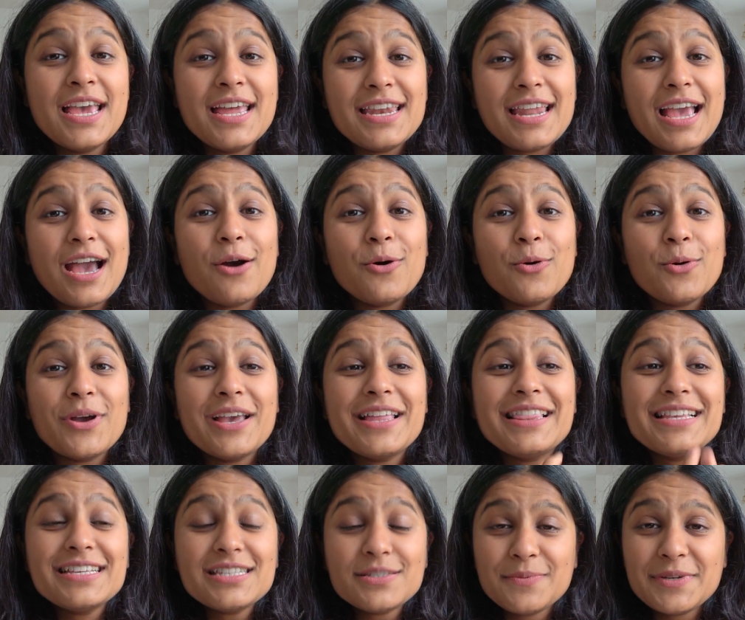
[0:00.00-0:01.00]
Now, in
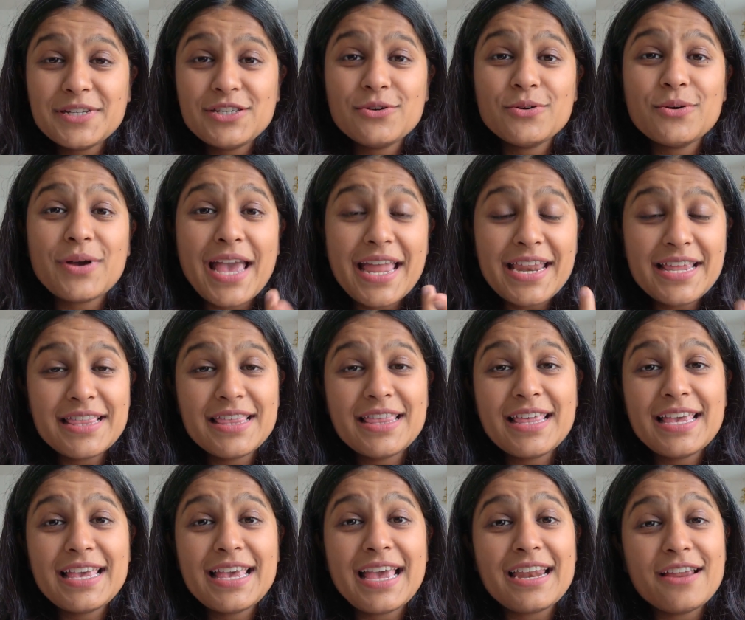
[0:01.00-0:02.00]
this video,
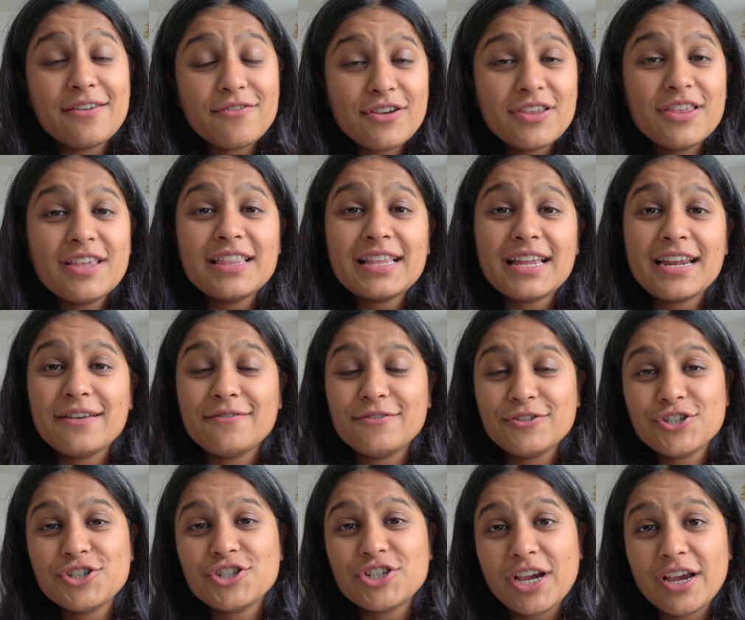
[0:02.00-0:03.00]
anything and everything that I will
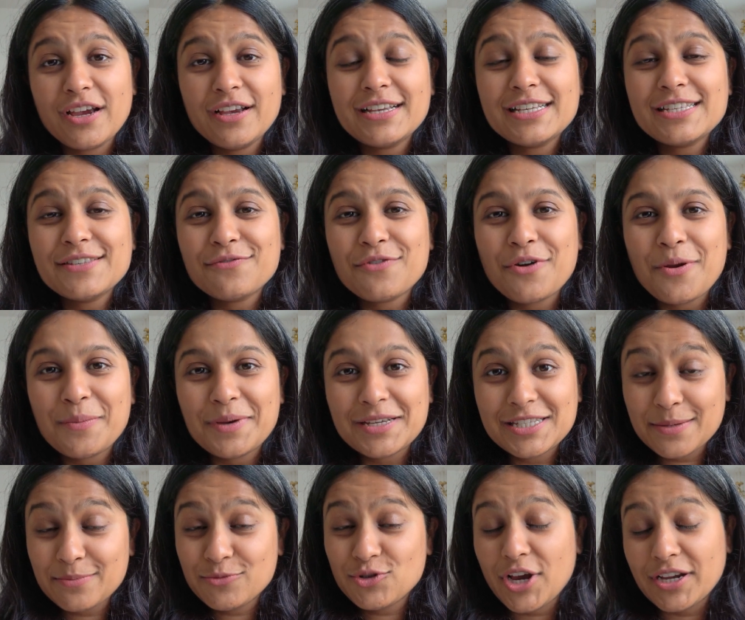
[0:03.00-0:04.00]
share is from a
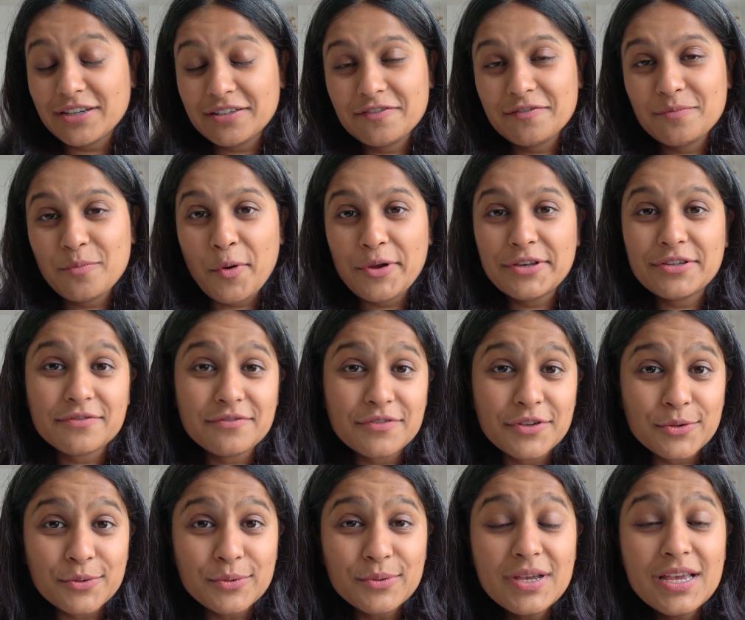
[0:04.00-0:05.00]
subjective point of
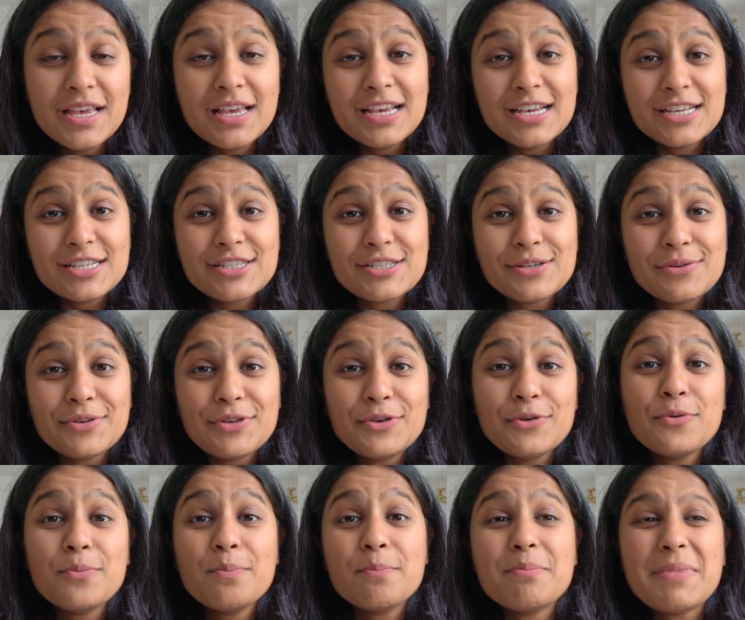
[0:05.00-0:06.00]
view, so
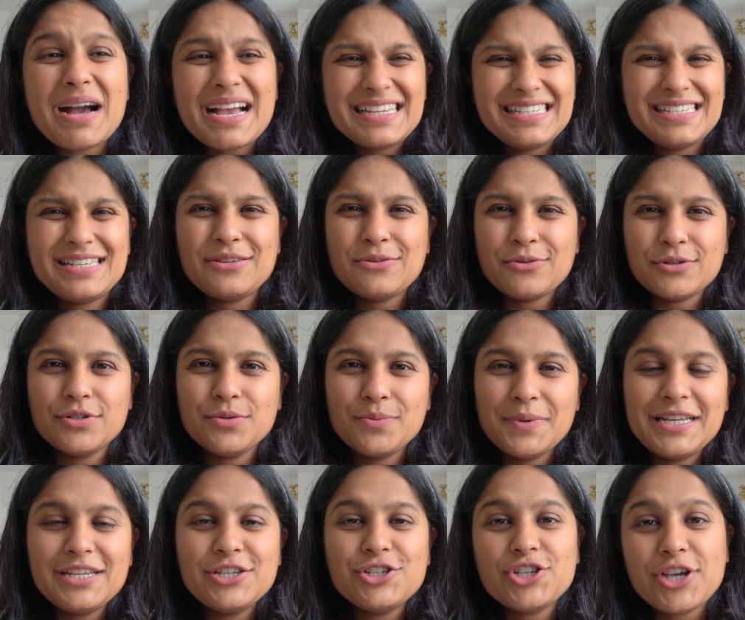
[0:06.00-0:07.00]
you might not
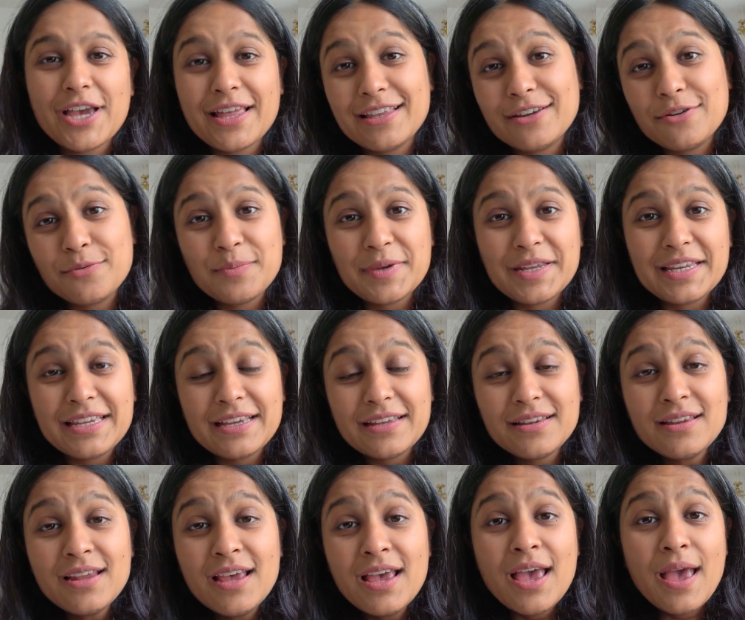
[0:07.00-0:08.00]
really share that
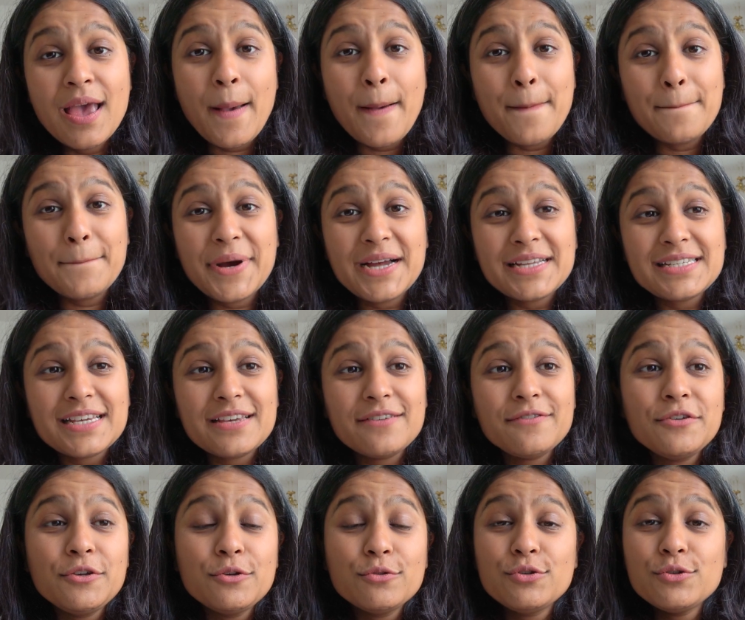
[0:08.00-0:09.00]
opinion, but
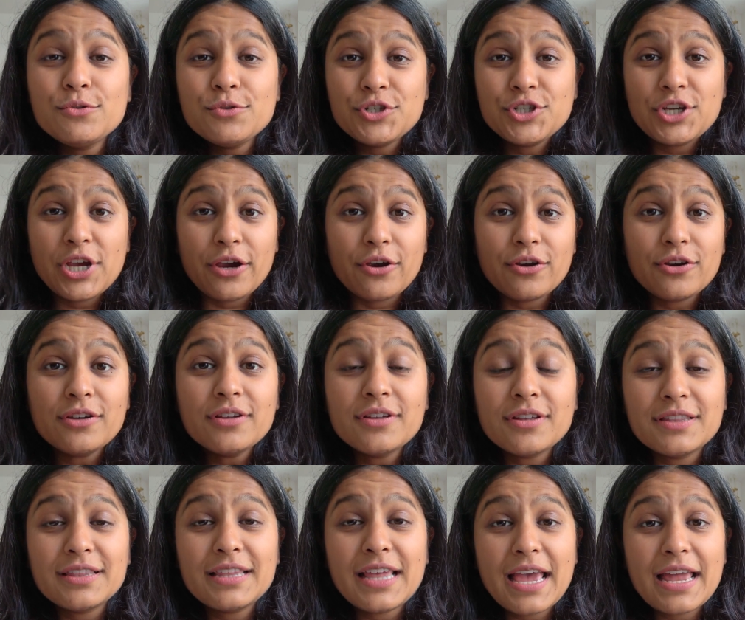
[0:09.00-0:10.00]
if you do share,
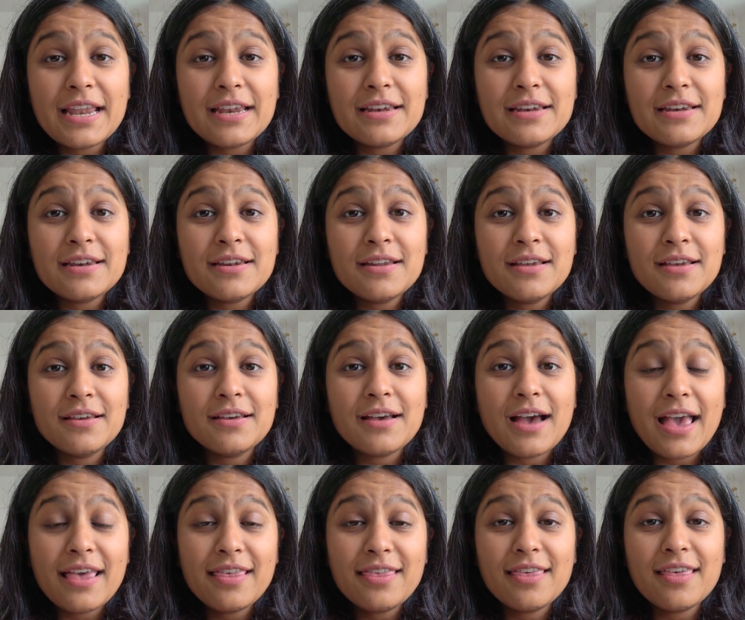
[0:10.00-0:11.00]
then
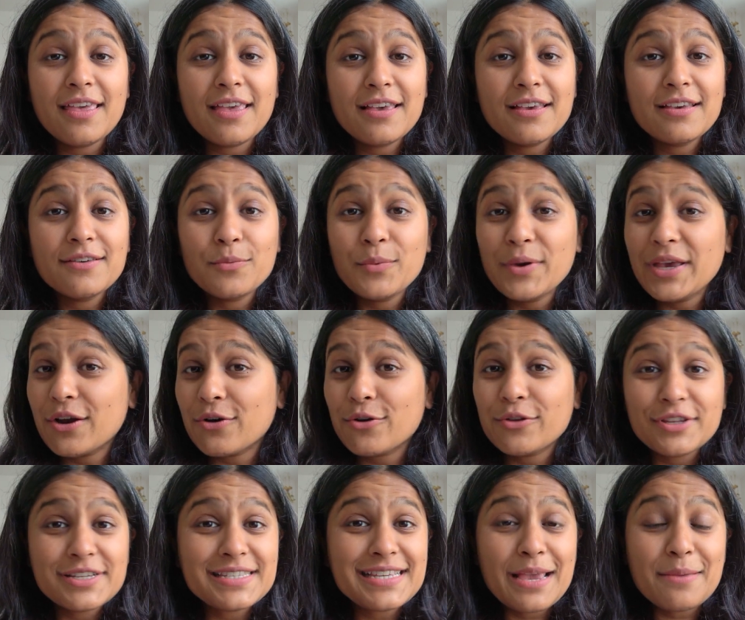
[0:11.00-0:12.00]
I think we are on
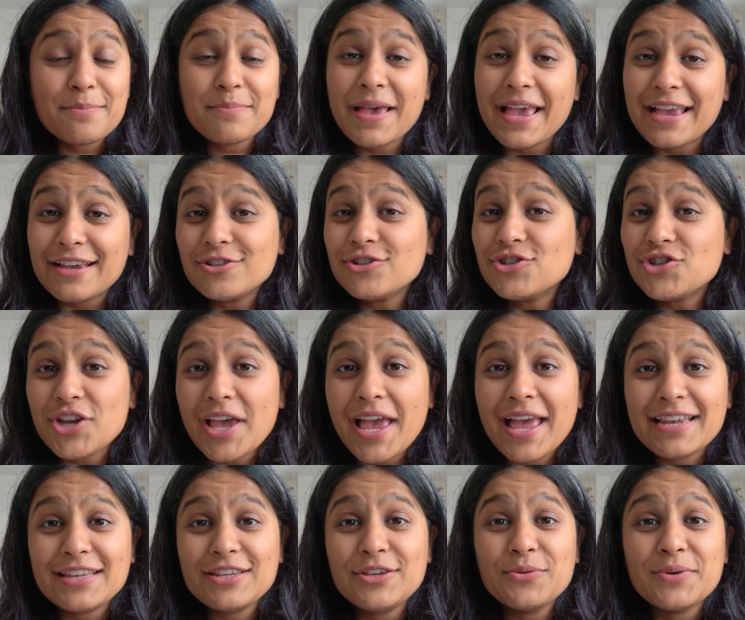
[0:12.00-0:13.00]
the same page
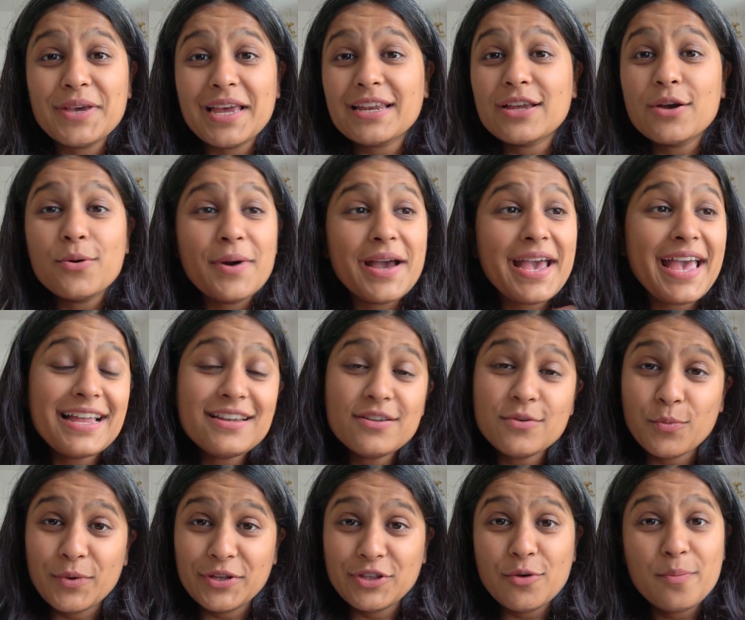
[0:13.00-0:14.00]
and you can go ahead
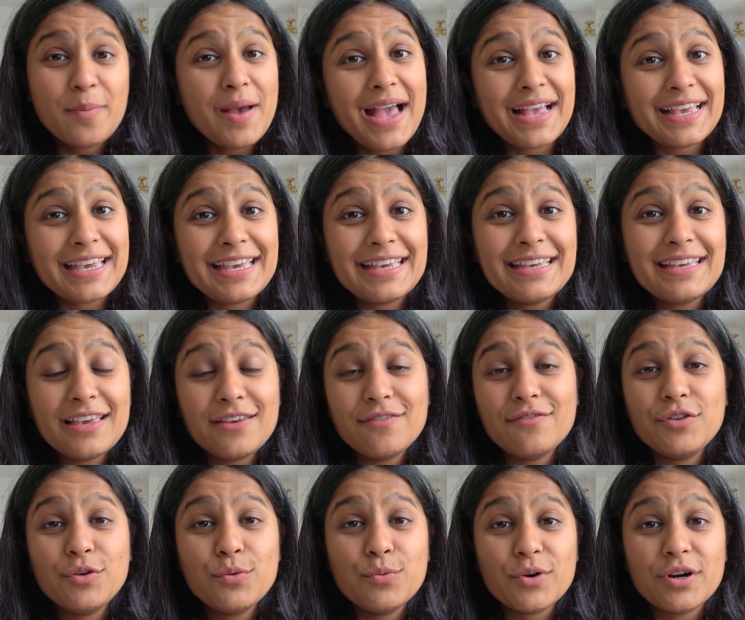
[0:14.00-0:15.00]
with your packing
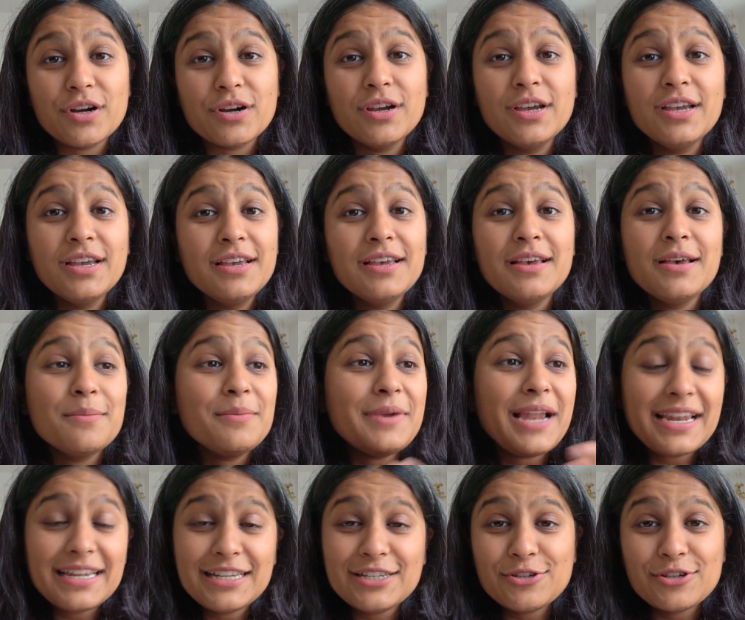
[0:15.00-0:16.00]
if you were
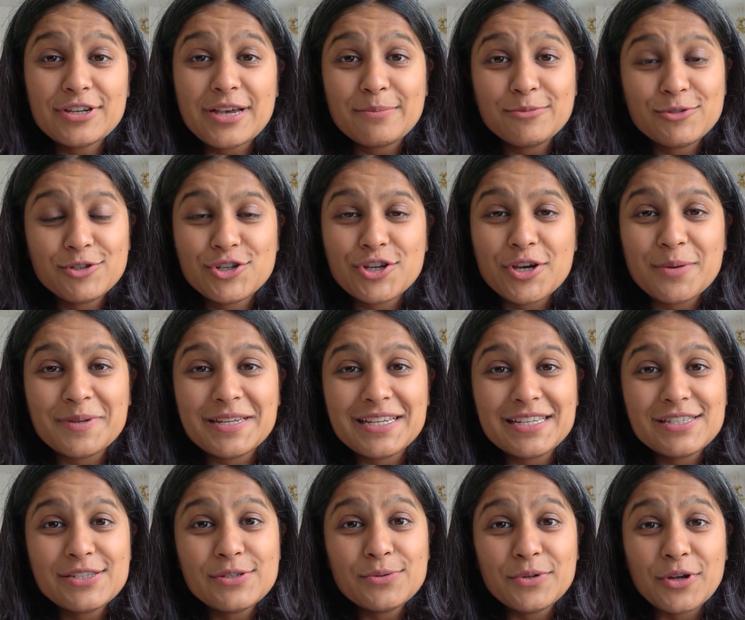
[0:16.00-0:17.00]
planning to come to Germany
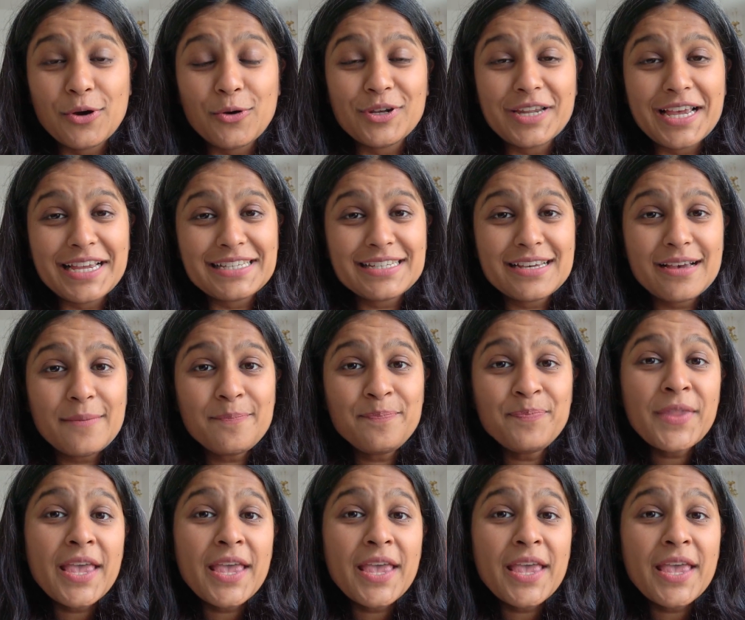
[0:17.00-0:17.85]
sooner or later.